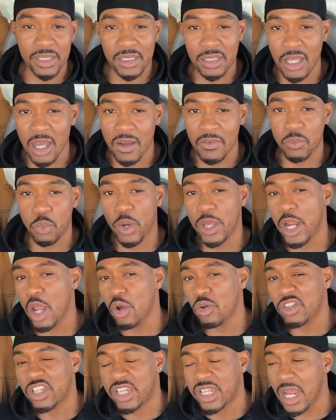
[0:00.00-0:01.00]
of stuff where
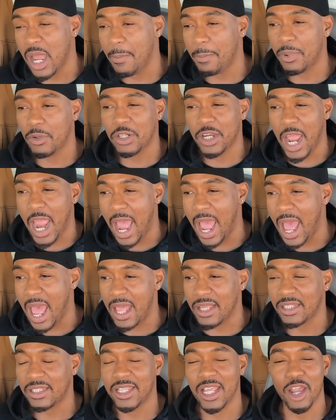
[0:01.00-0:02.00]
they'll
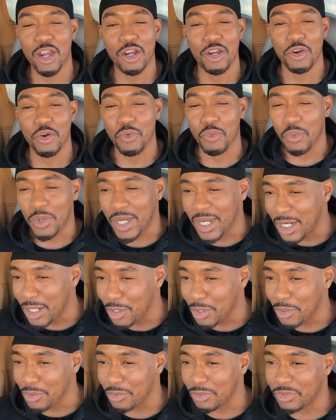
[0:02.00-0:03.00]
jeopardize their
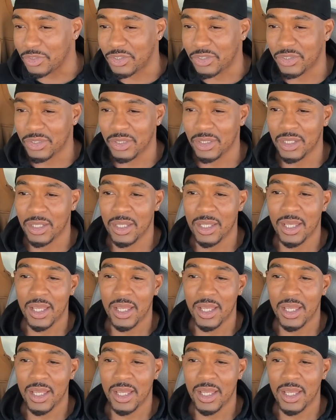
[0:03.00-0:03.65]
careers